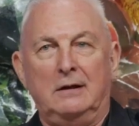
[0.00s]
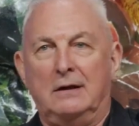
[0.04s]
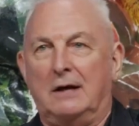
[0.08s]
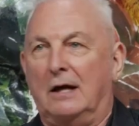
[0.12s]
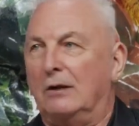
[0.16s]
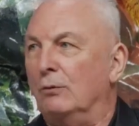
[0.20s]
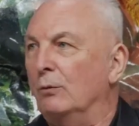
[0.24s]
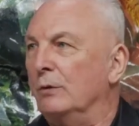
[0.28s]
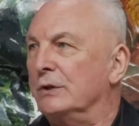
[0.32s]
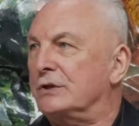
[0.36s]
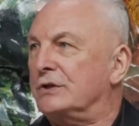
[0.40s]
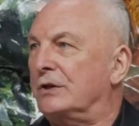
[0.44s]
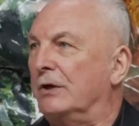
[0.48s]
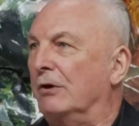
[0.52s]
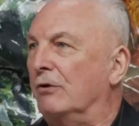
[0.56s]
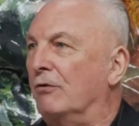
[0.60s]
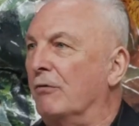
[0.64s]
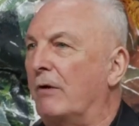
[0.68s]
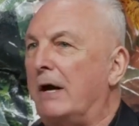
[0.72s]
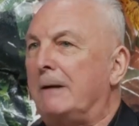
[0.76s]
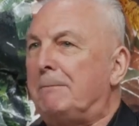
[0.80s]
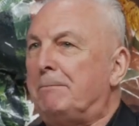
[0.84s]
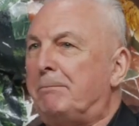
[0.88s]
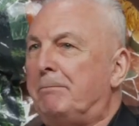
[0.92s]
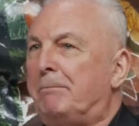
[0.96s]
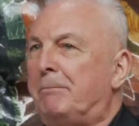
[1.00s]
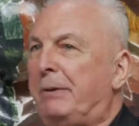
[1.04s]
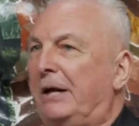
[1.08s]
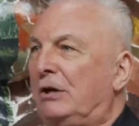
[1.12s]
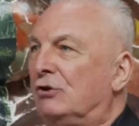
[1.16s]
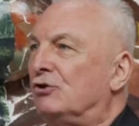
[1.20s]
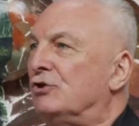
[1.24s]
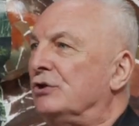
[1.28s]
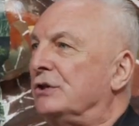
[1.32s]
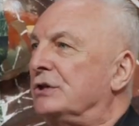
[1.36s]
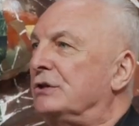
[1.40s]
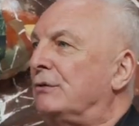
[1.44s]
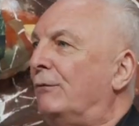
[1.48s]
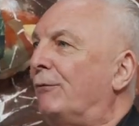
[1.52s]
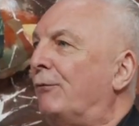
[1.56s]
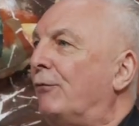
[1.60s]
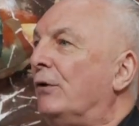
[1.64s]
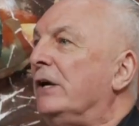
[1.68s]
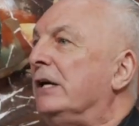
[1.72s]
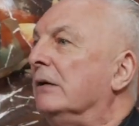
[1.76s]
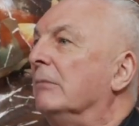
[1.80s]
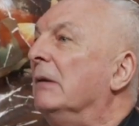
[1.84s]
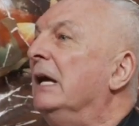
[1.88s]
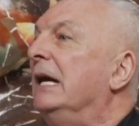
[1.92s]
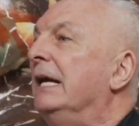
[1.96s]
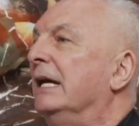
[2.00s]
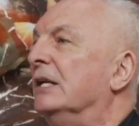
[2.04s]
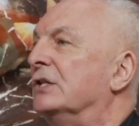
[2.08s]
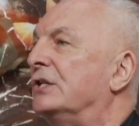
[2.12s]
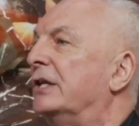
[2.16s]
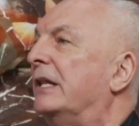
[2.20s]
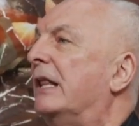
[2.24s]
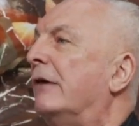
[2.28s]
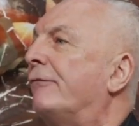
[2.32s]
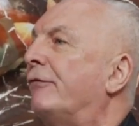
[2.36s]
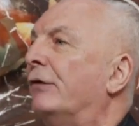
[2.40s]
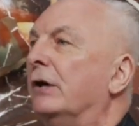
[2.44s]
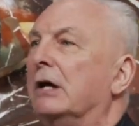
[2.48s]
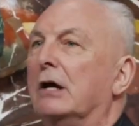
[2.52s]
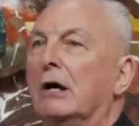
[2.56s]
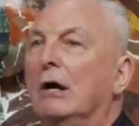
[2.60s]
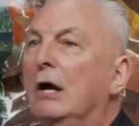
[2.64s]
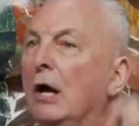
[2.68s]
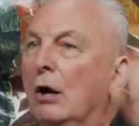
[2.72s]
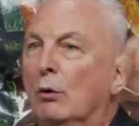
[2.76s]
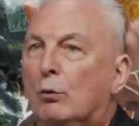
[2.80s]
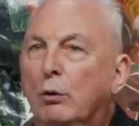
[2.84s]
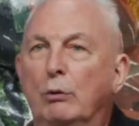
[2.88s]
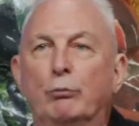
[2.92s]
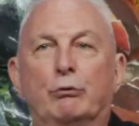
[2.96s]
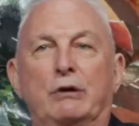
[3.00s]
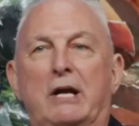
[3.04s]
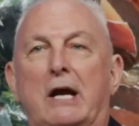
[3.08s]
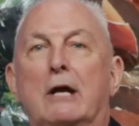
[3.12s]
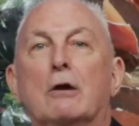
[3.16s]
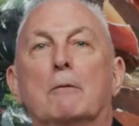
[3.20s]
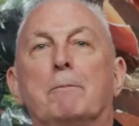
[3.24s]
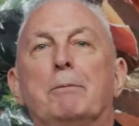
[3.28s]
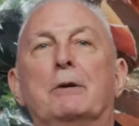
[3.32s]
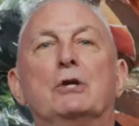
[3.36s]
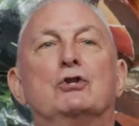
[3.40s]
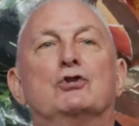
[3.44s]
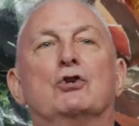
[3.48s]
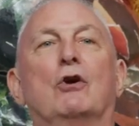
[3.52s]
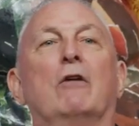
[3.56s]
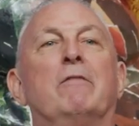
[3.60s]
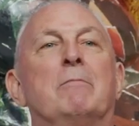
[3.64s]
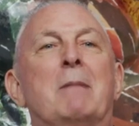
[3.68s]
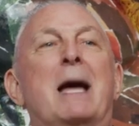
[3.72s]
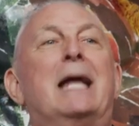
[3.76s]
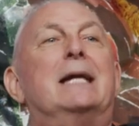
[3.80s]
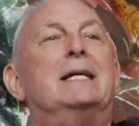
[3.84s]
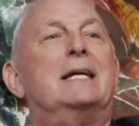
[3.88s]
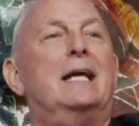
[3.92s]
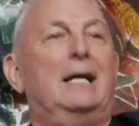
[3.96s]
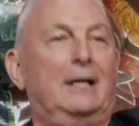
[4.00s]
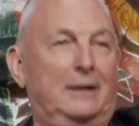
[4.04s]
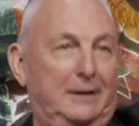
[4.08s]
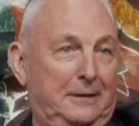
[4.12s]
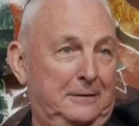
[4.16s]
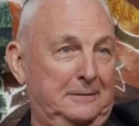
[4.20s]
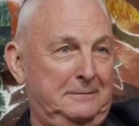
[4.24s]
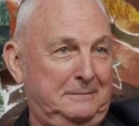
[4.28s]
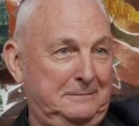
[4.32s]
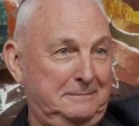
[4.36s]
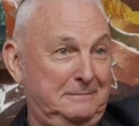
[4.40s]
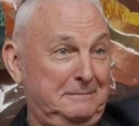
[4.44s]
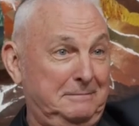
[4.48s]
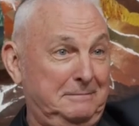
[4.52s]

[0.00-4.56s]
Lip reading: In other words, the great pictures of freedom. In South Africa, we would hang a picture of Mandela.